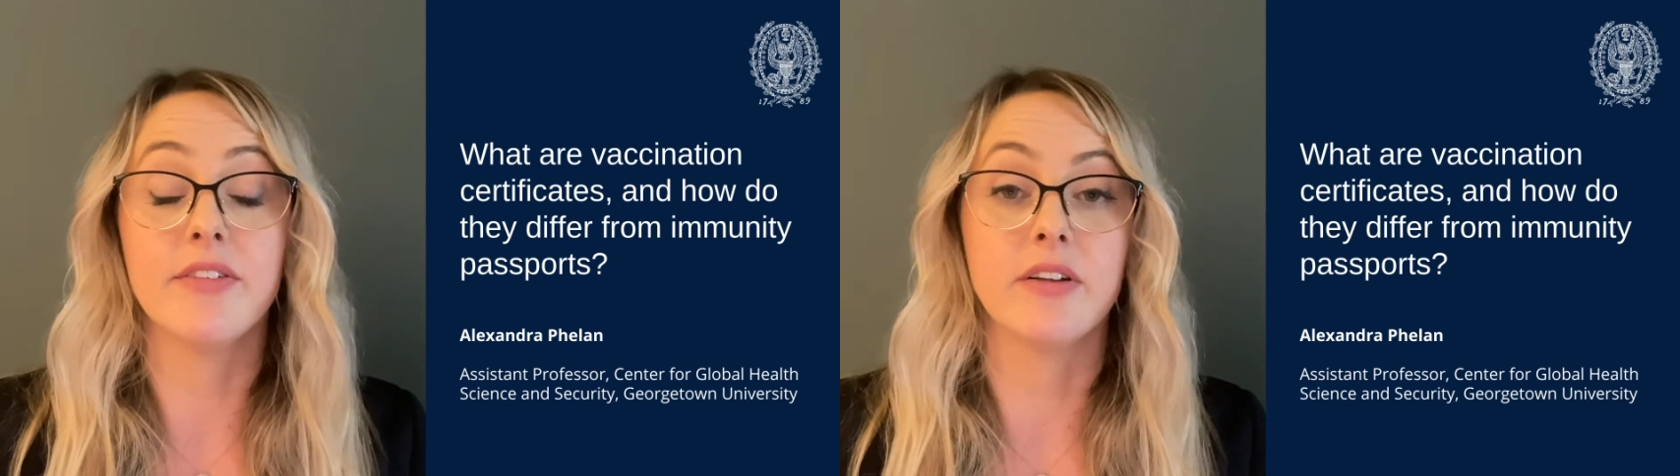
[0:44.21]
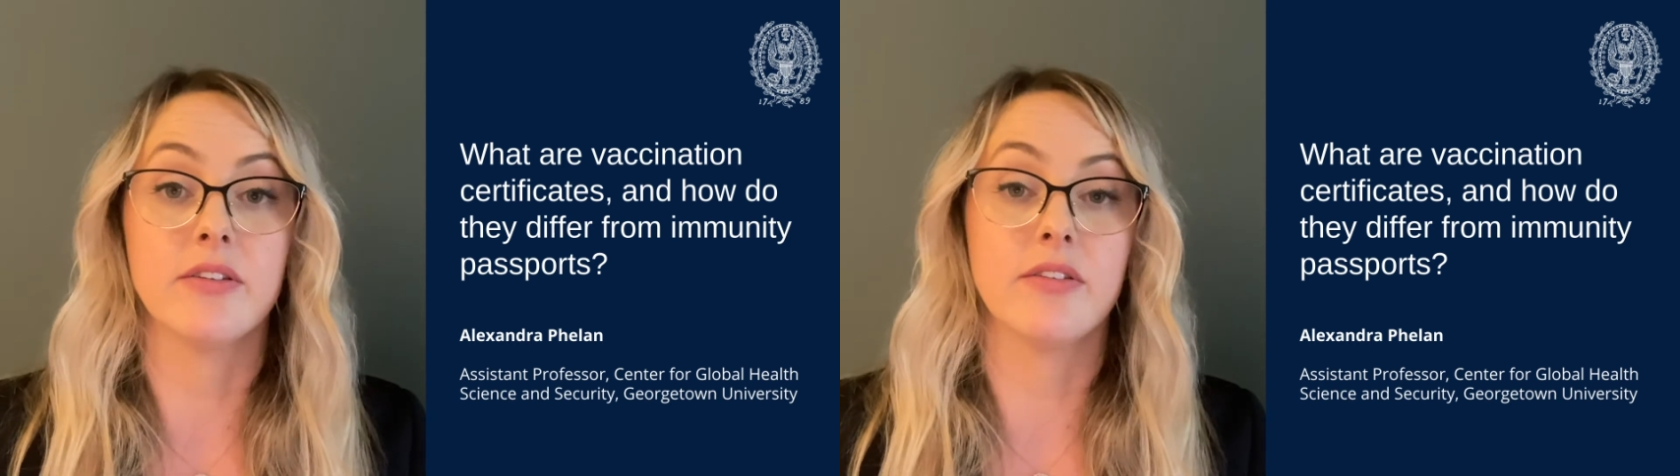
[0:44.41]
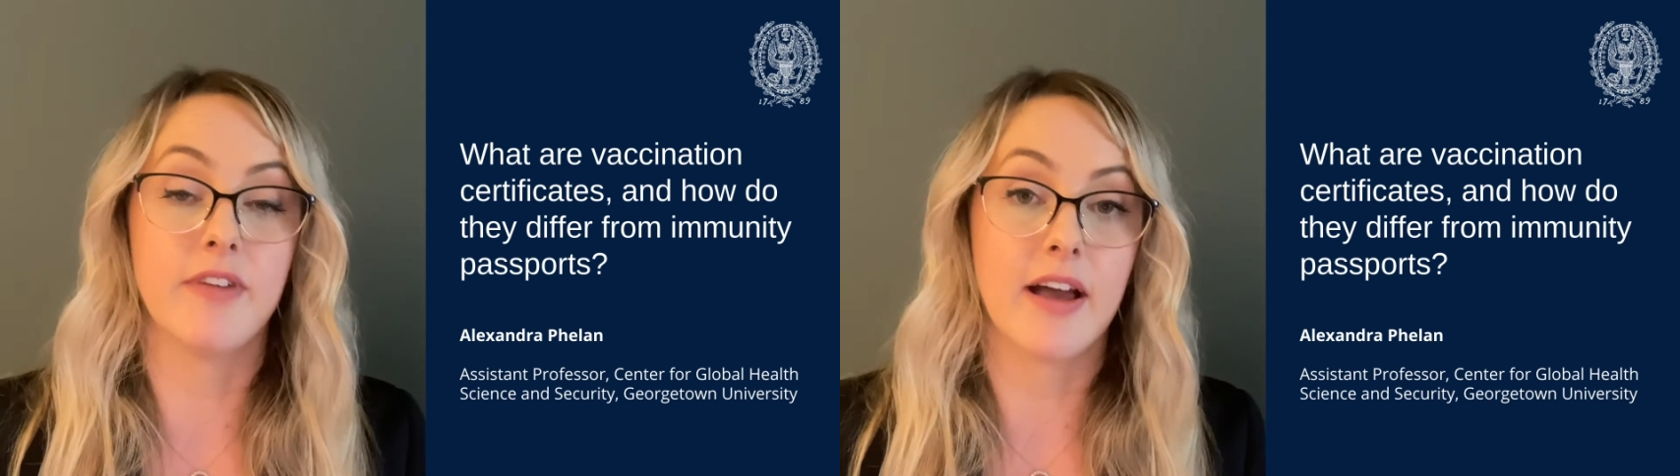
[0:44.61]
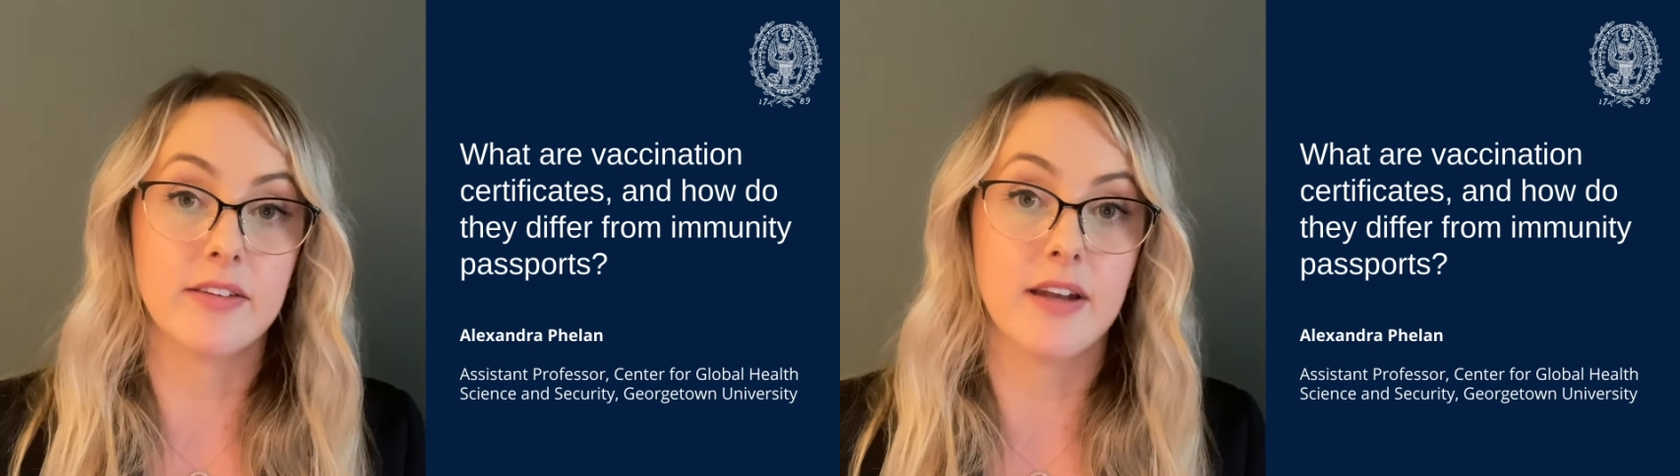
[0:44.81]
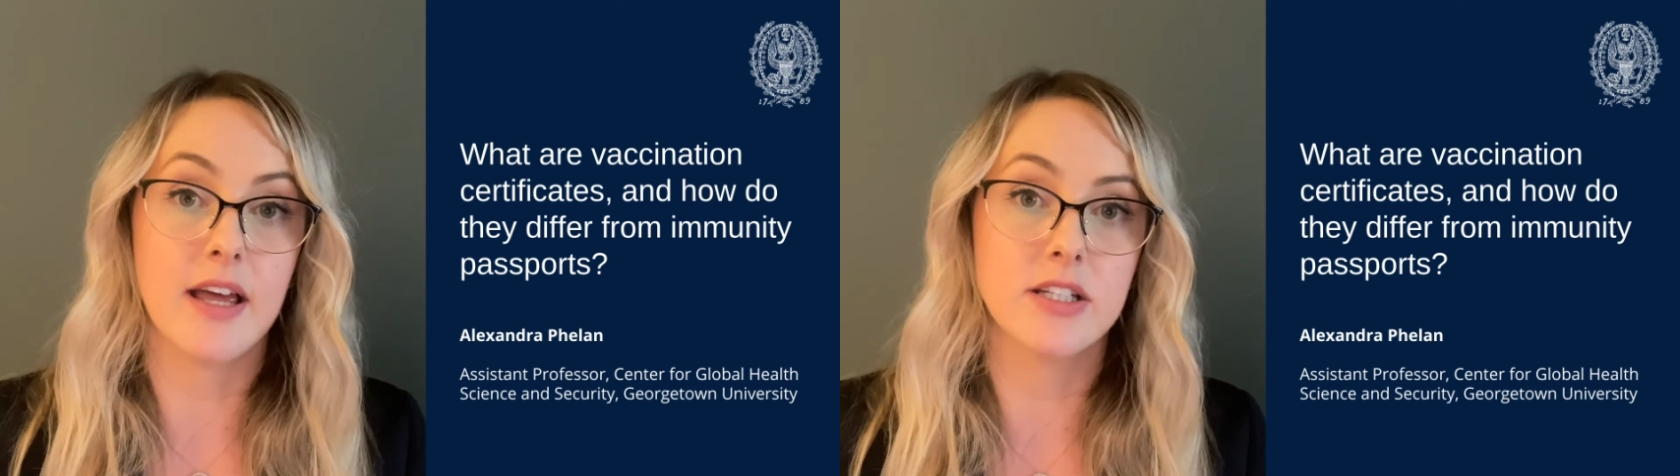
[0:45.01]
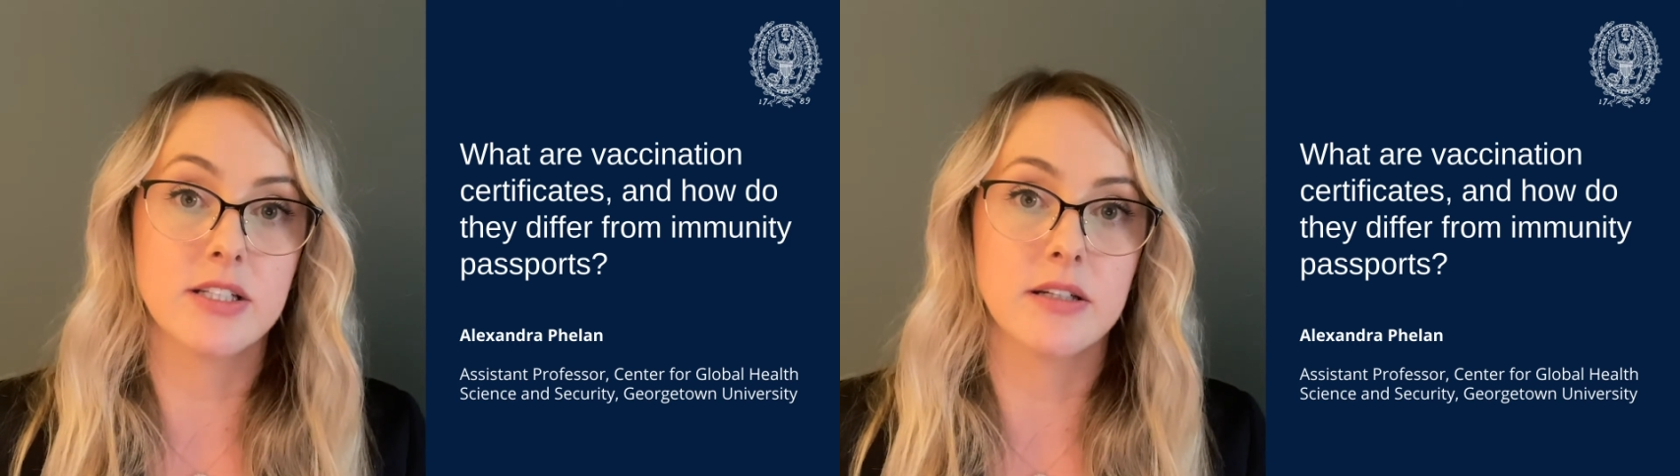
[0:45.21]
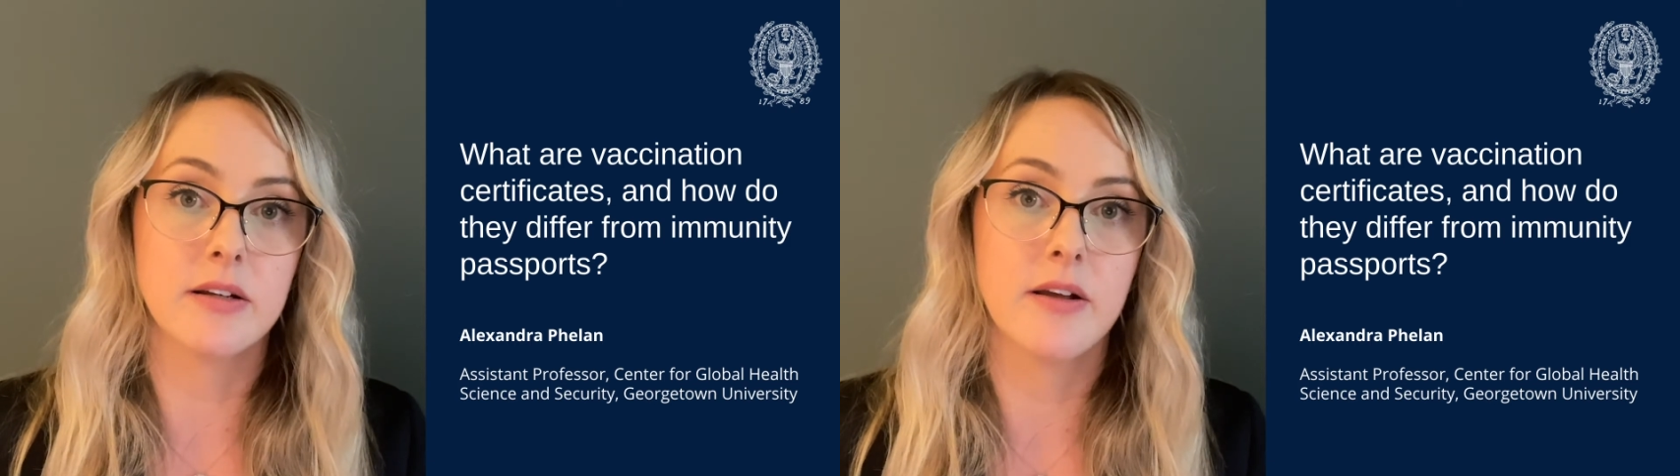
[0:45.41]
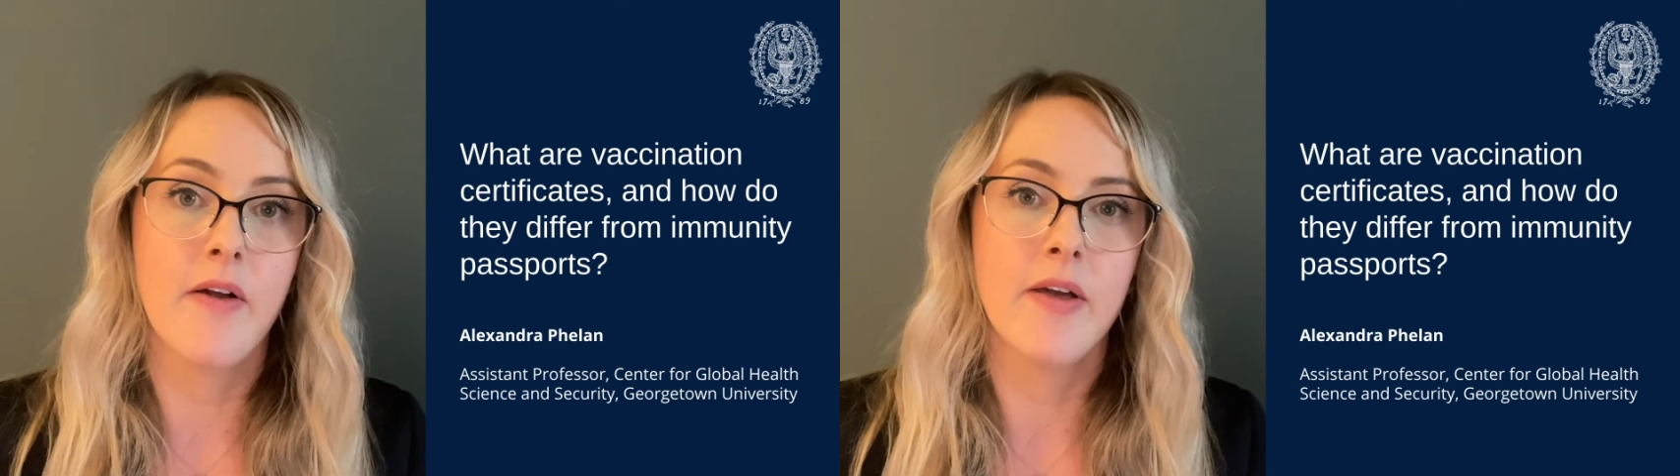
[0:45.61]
evidence of vaccination.